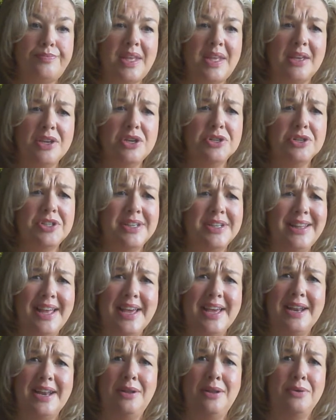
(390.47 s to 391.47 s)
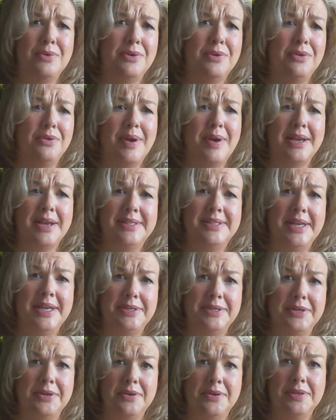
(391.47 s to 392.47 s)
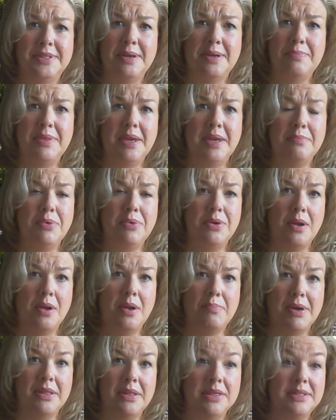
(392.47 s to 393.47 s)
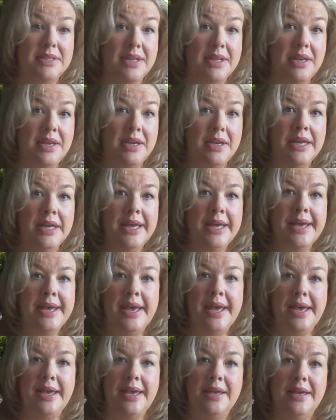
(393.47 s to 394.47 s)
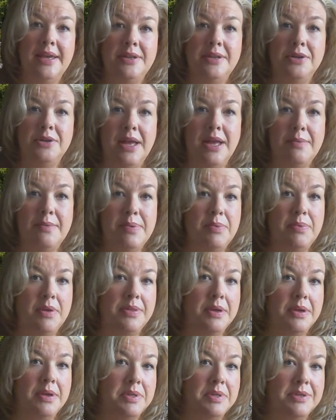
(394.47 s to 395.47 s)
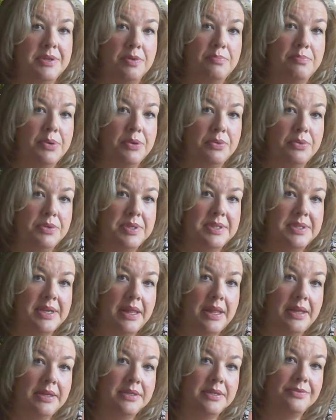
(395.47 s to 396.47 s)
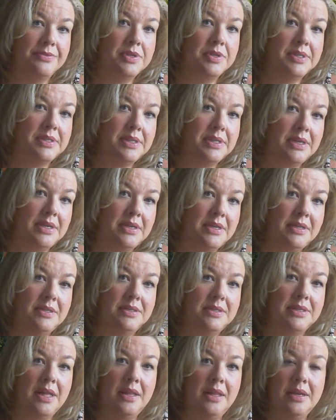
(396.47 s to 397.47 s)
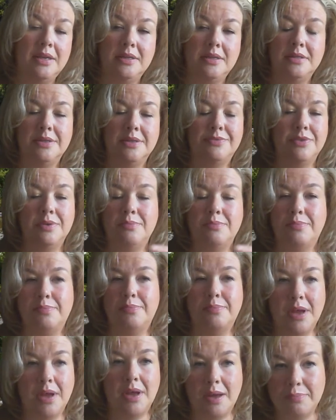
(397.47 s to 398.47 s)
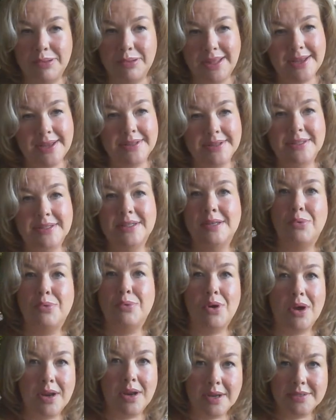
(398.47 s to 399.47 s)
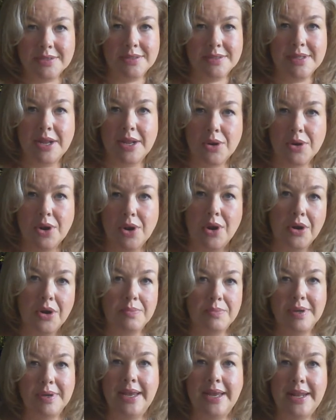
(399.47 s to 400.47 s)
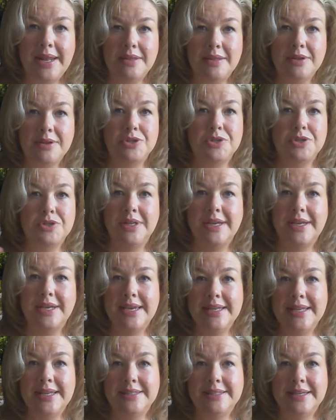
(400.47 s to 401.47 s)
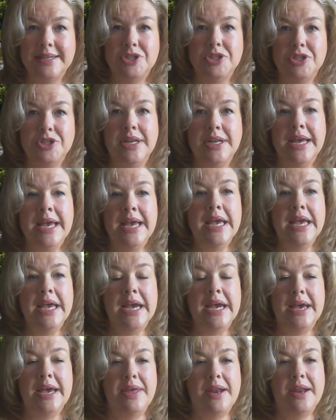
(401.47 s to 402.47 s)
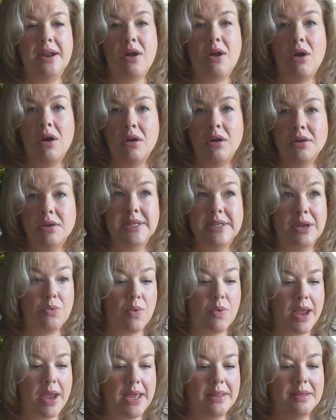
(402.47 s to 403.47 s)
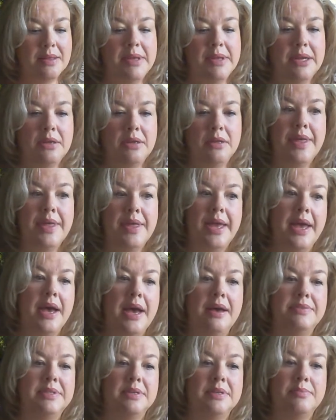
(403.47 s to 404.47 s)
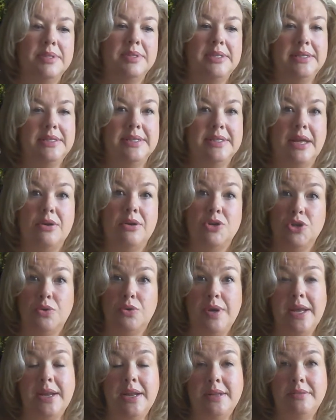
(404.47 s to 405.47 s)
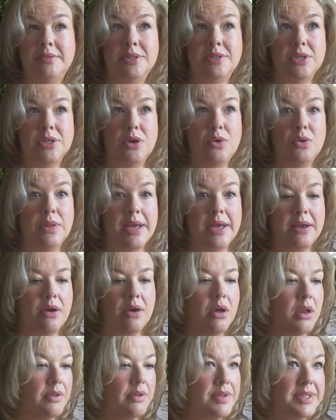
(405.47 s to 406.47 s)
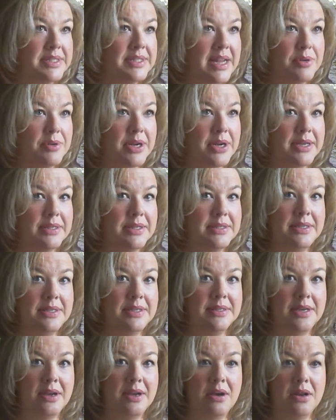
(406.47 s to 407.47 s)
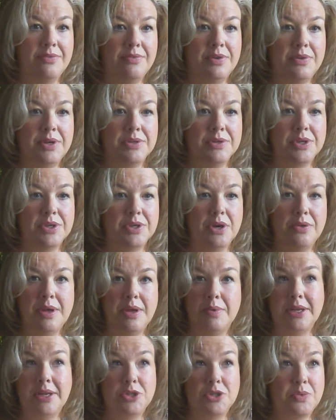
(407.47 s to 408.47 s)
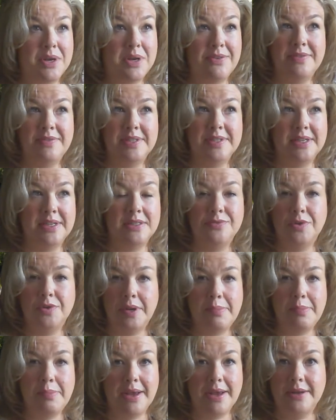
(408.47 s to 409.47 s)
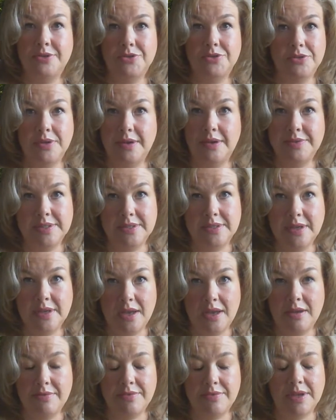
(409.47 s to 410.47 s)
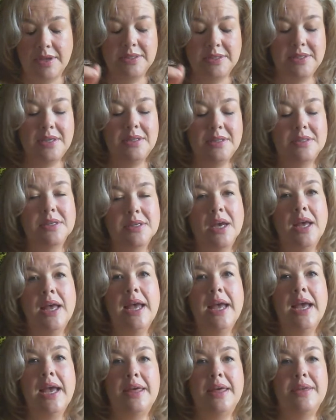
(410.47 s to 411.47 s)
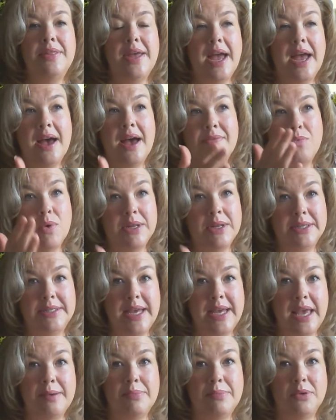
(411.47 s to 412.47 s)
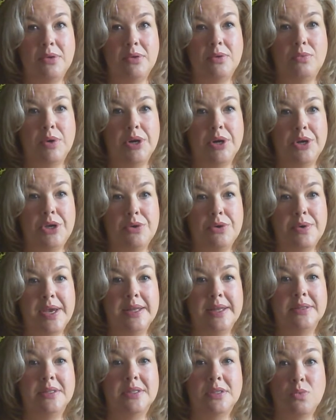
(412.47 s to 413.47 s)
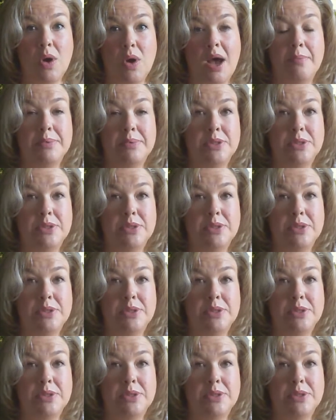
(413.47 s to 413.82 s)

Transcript: Usually like at a local rec center or something, put on by the city. And you'll have people in there with different booths selling different seeds, selling different plants and products that are garden related. There's usually a kids section. And then at ours, like right in the middle, they have some seeds that are donated. So like all of the Snapdragon seeds I got a few years ago, they were like 25 cents for a little bag of seeds. And then they have one table where you can swap.